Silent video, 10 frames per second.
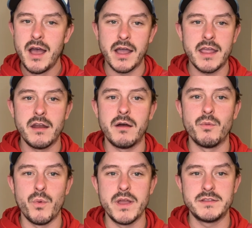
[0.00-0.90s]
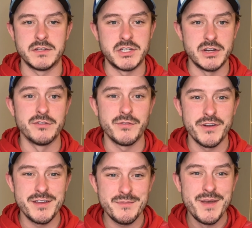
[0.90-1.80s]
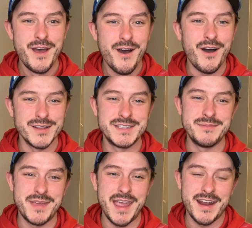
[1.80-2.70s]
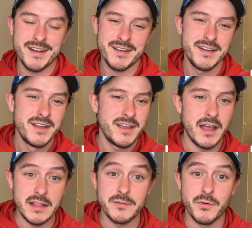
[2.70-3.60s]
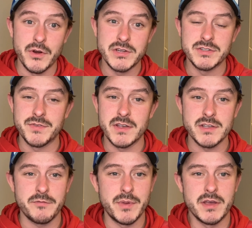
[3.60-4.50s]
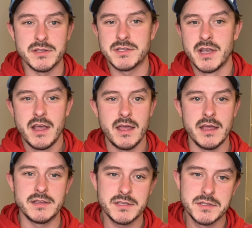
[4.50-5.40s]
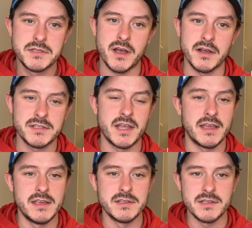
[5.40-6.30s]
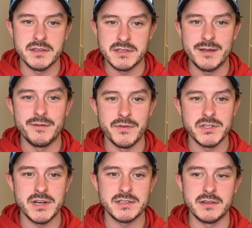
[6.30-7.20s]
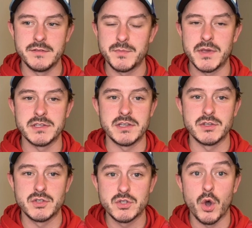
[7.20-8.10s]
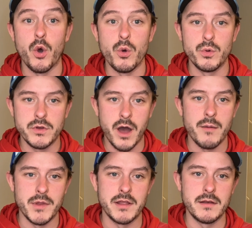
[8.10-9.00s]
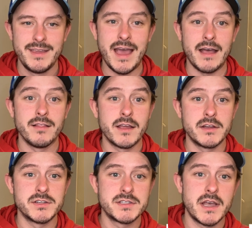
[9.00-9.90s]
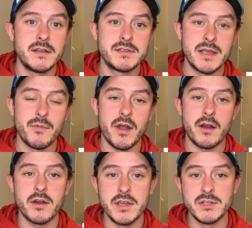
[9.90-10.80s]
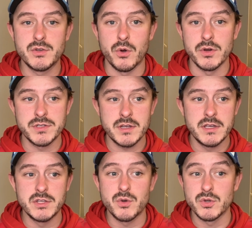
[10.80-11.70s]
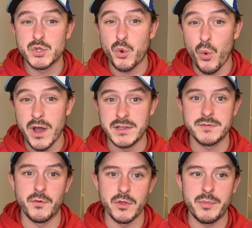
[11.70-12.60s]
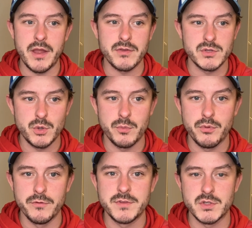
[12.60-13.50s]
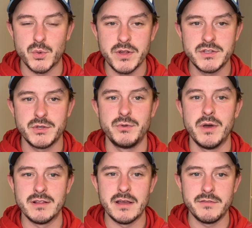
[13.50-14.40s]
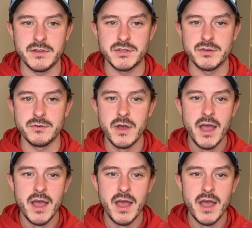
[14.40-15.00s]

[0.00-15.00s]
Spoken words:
I cannot wait to cheer for him on Team Canada at the Four Nations Faceoff because it sucks that he is in the same division as the Leafs because he is so dominant. Yeah, like I just said, Sam Reinhart, he scores twice for the Panthers, who improved to 22-11-2.